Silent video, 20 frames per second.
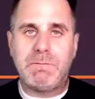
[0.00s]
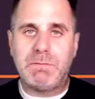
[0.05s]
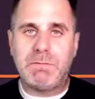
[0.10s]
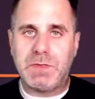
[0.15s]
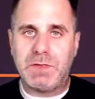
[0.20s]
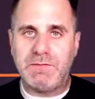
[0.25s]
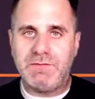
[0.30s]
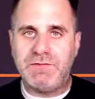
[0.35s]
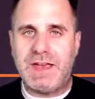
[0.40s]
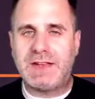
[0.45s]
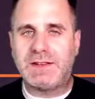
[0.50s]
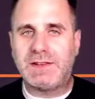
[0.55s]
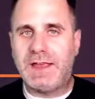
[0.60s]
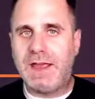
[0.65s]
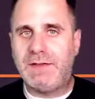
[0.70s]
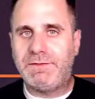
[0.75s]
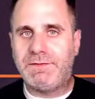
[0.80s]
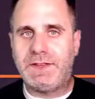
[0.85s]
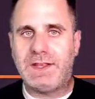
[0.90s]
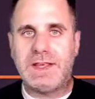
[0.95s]
In fact,
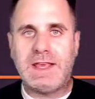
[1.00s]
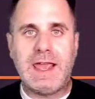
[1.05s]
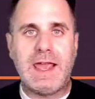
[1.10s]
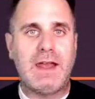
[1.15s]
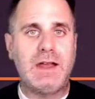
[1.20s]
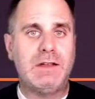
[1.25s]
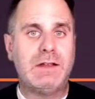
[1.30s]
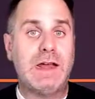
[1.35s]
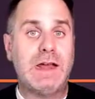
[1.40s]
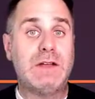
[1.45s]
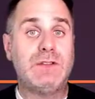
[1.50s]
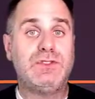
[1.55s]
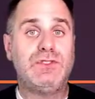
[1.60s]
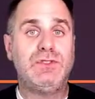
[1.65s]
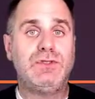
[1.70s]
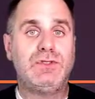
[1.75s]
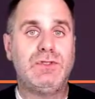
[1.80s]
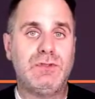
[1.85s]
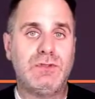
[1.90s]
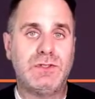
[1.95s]
FTK allows you
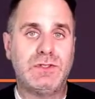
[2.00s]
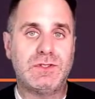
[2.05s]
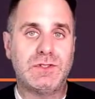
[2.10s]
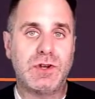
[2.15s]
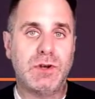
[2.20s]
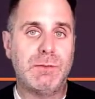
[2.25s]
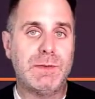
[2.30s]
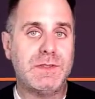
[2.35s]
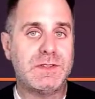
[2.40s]
to determine